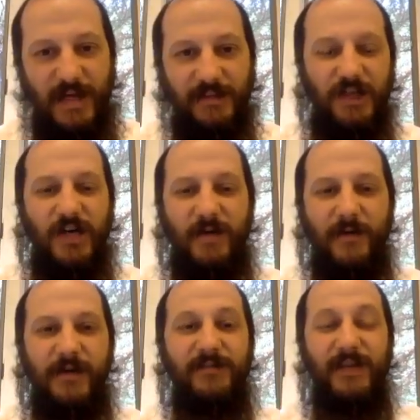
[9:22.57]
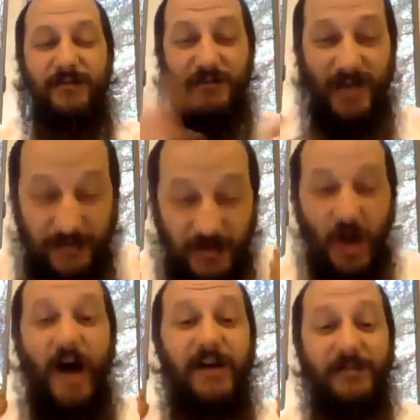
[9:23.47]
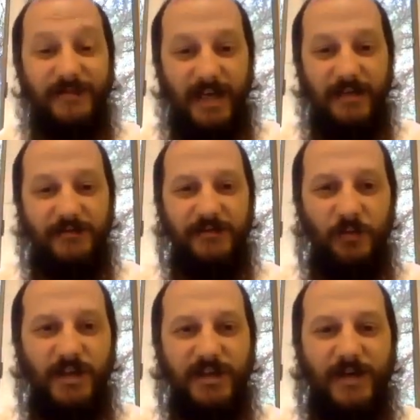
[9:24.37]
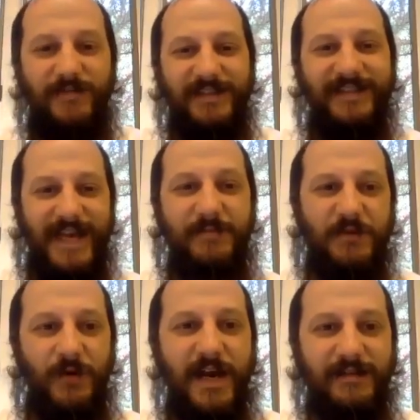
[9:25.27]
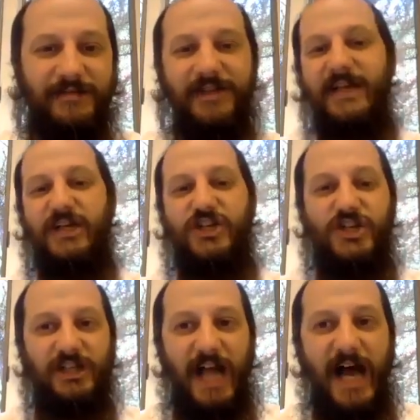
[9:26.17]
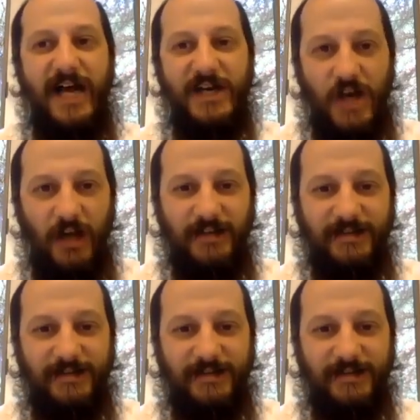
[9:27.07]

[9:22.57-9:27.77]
So Rabbi Meir says, if God himself is willing to have his name erased, shall I not